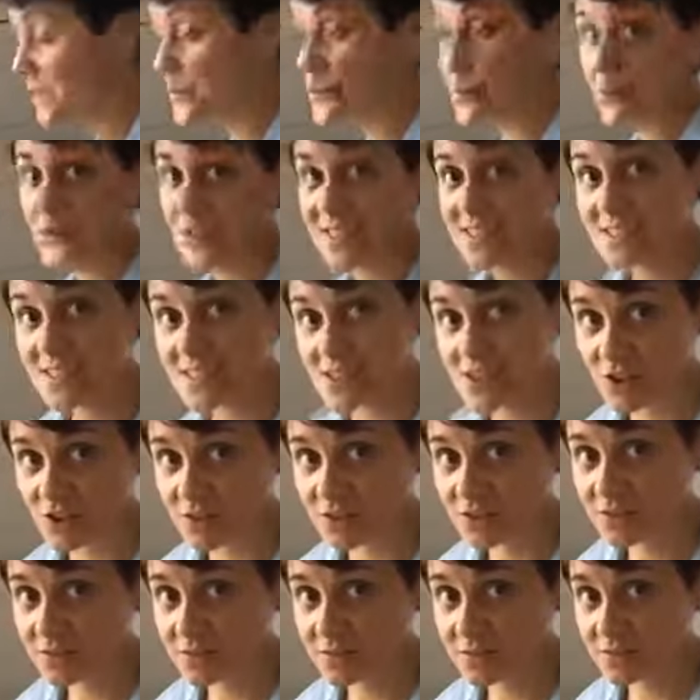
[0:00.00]

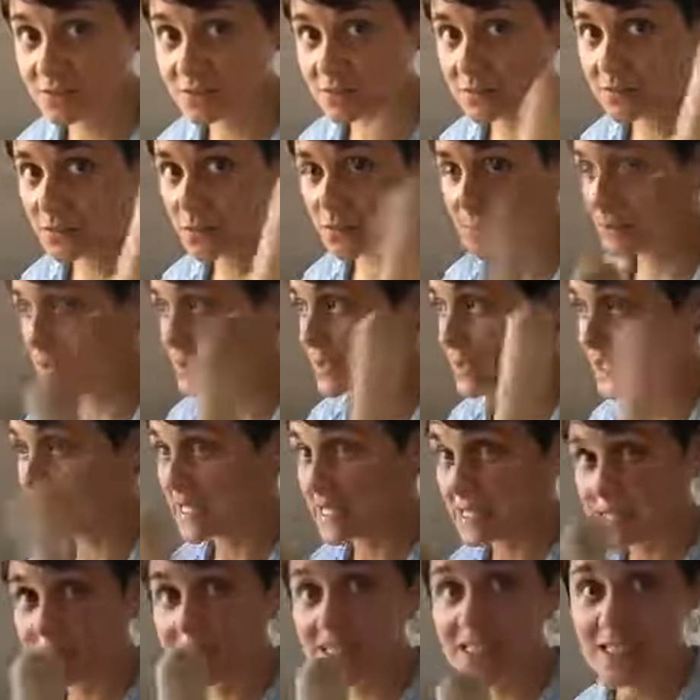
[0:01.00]
Bristol, and
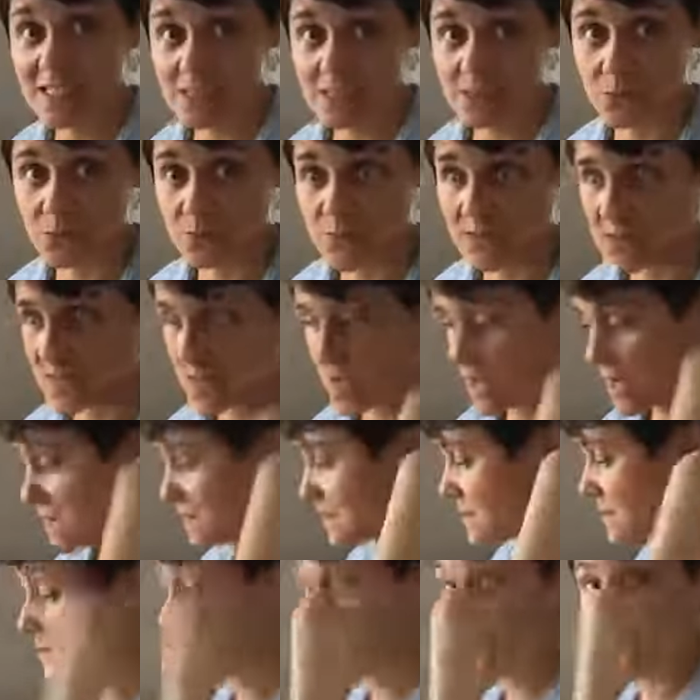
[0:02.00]
Ian was there,
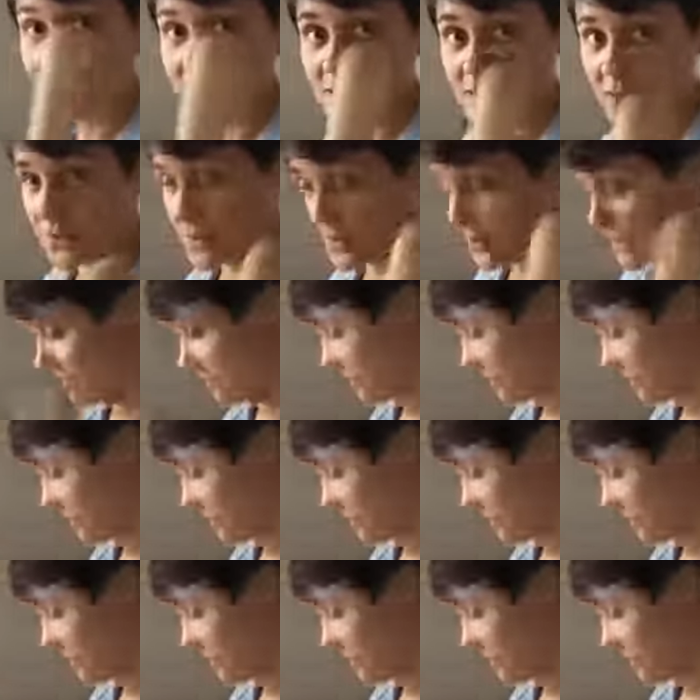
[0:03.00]
so thank you, Ian,